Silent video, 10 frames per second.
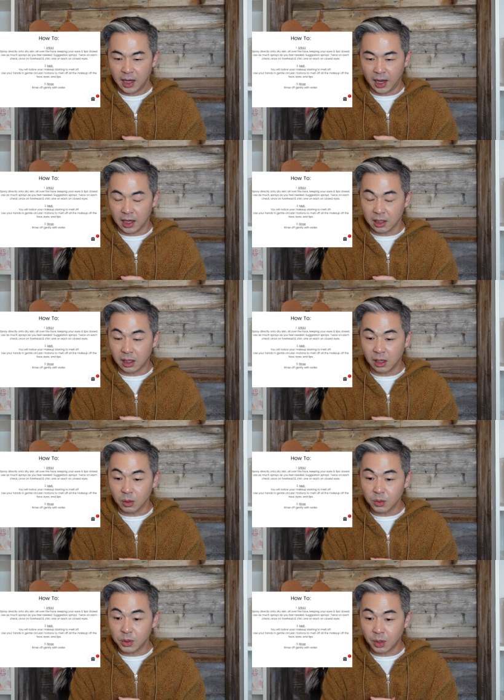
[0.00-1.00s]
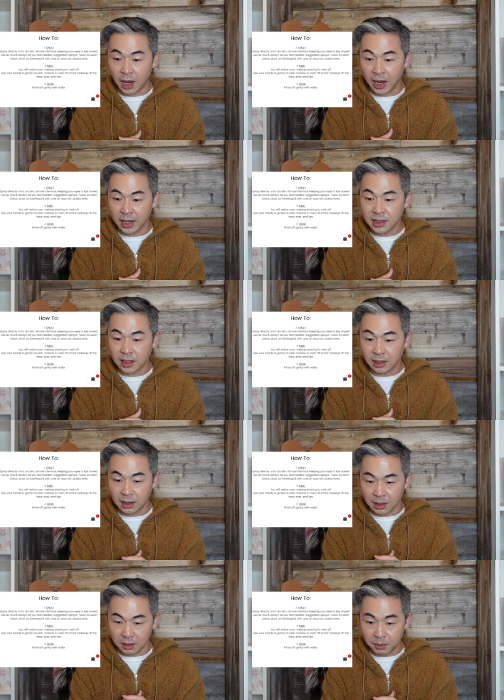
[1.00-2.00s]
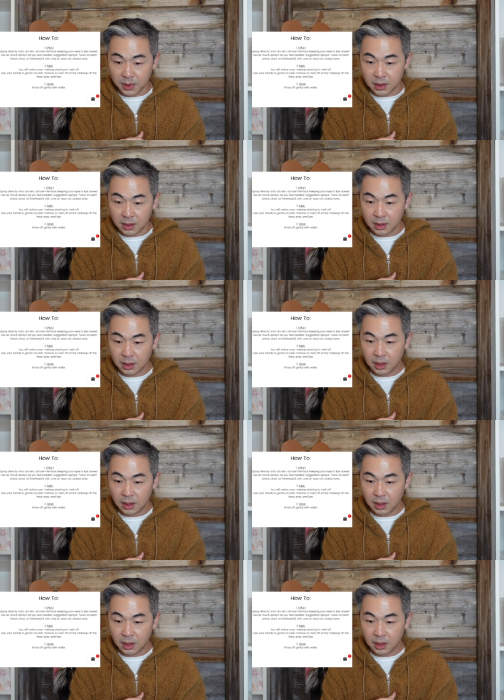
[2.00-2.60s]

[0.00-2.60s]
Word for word: and close your eyes and lips